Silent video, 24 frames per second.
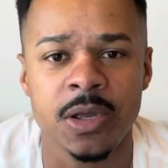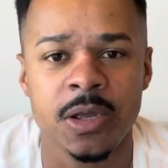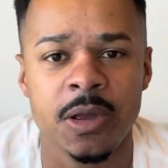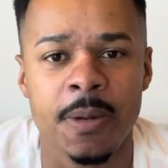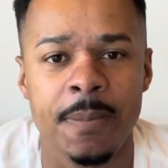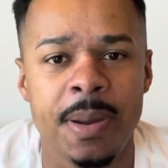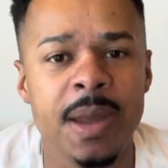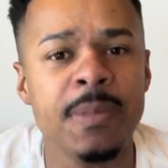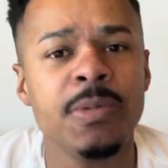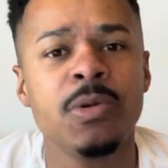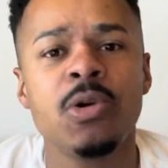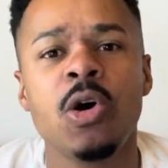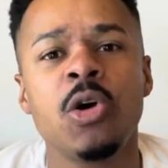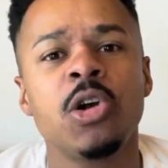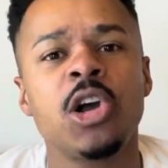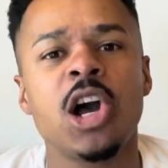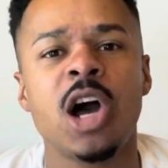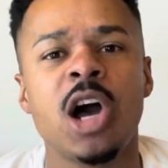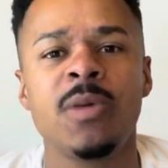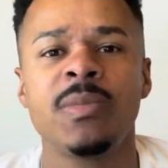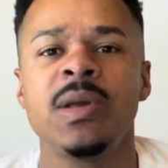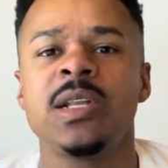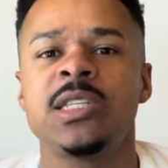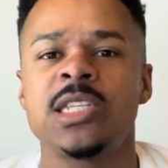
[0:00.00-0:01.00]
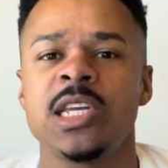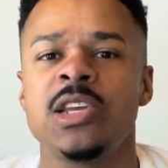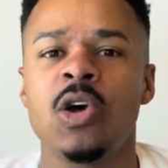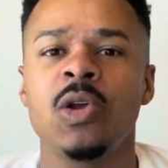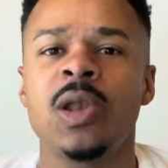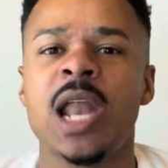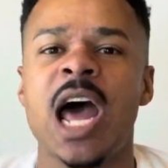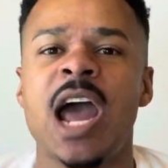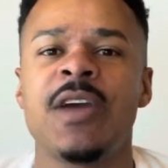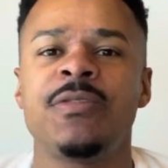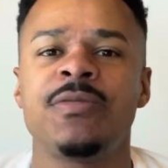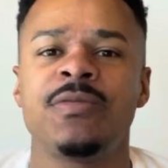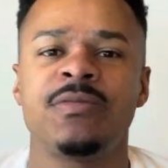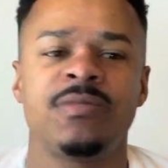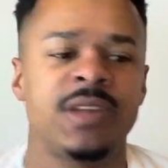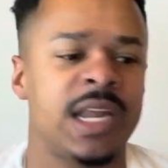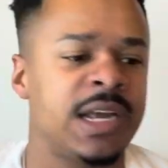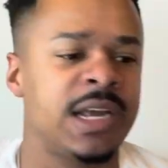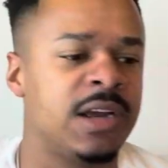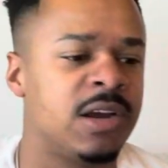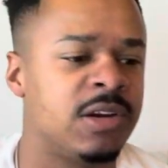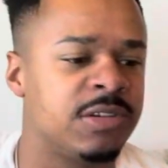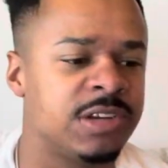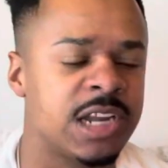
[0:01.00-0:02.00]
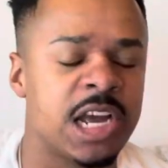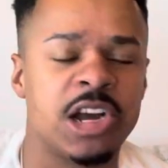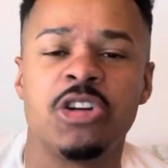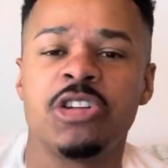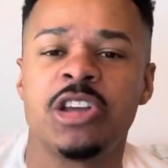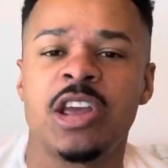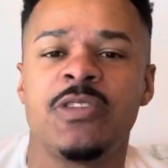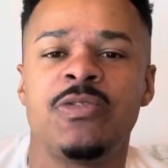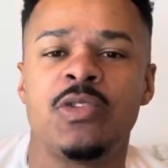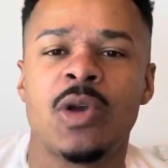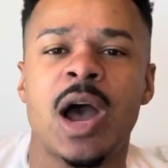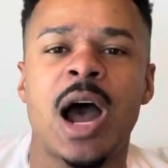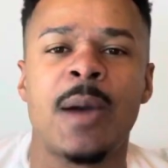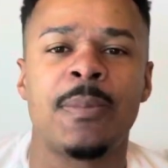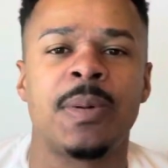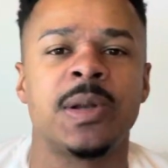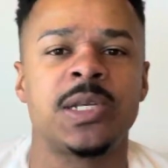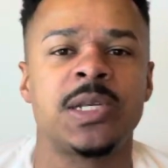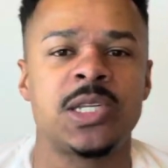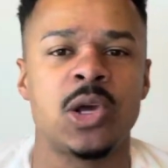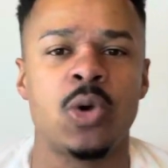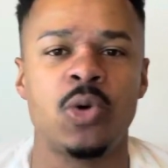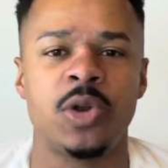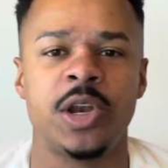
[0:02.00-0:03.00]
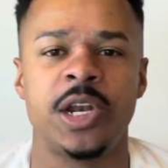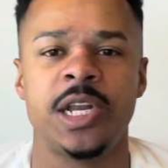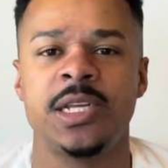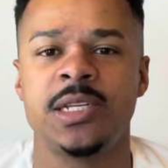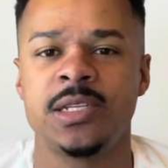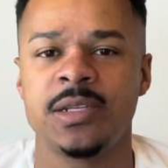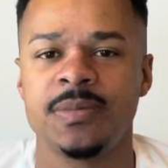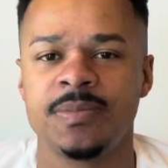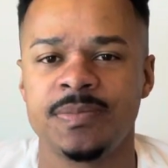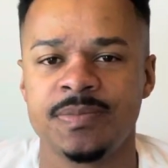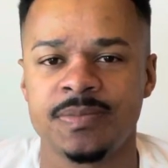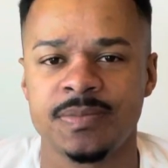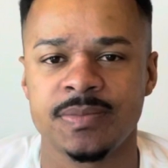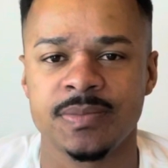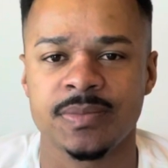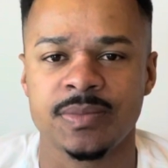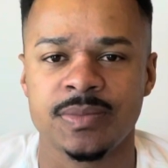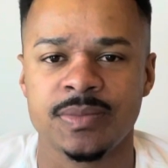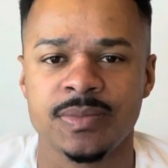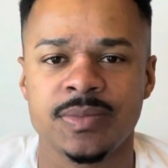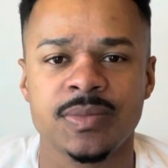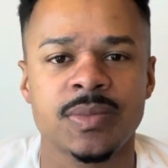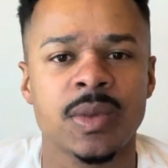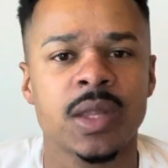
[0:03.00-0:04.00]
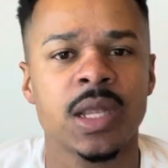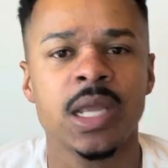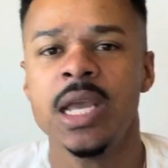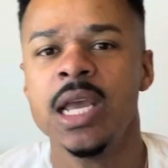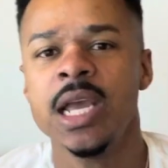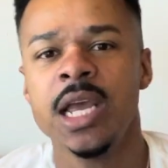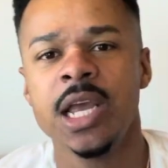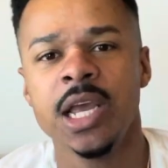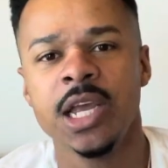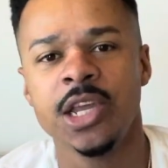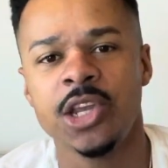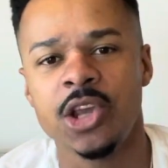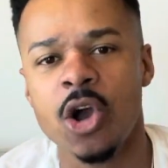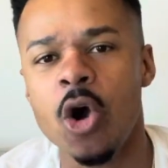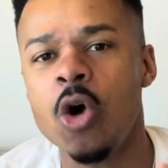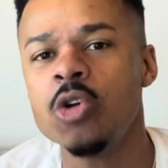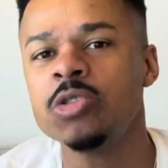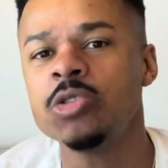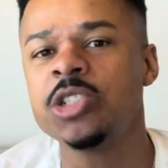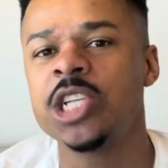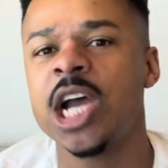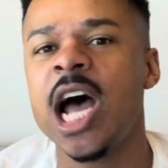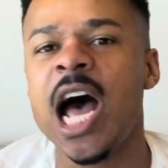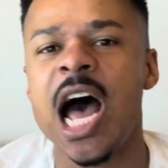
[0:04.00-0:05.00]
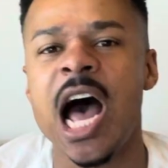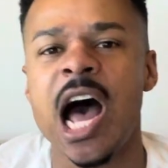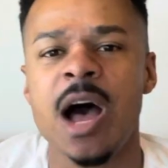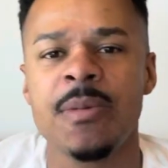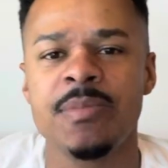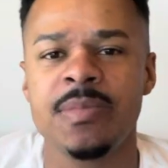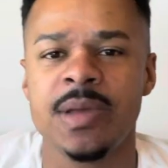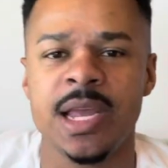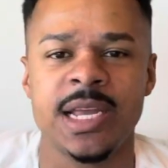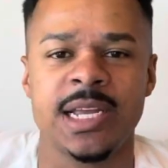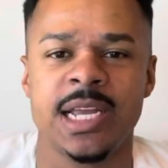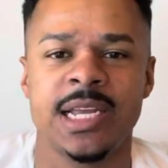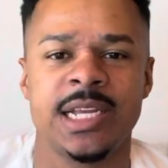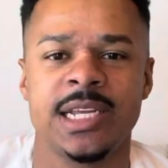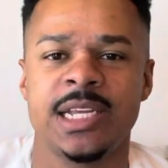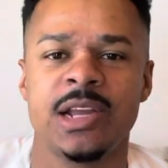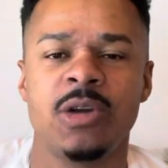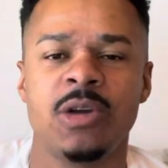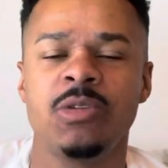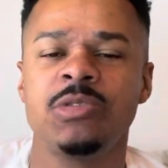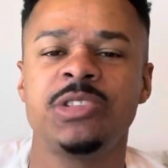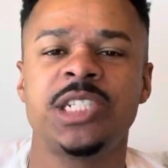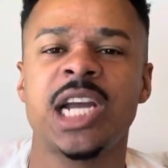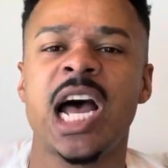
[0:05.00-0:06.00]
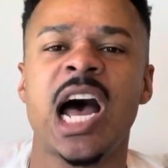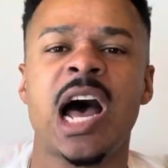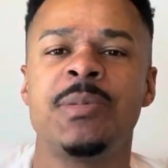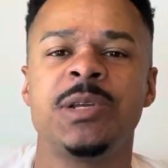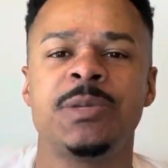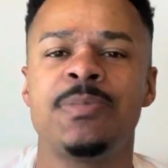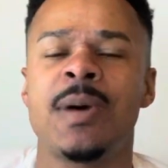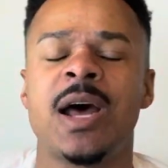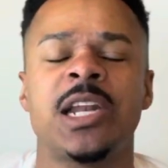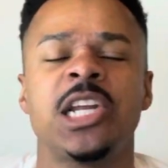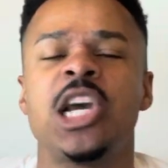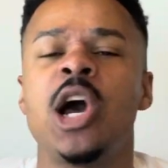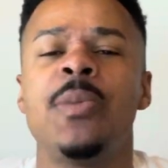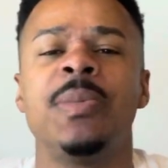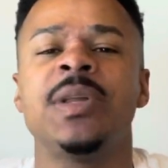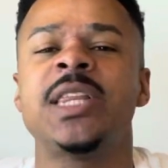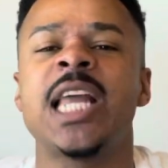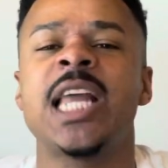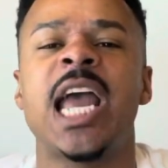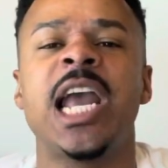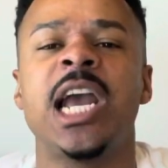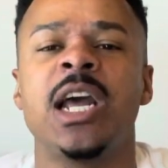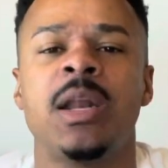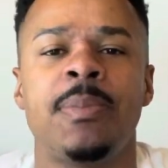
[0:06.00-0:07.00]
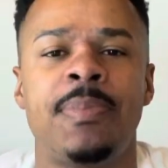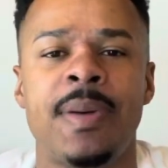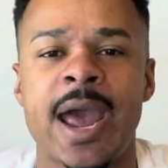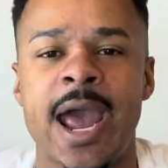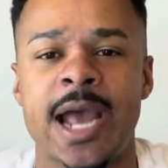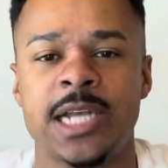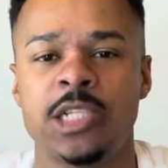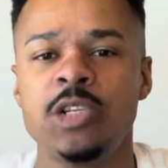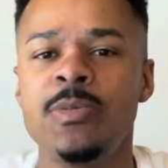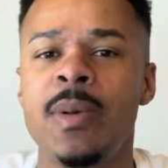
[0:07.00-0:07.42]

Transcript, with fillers: People going to come into your life, they're going to they gonna give you opportunities. Your job, your job is about to come a thing of the past.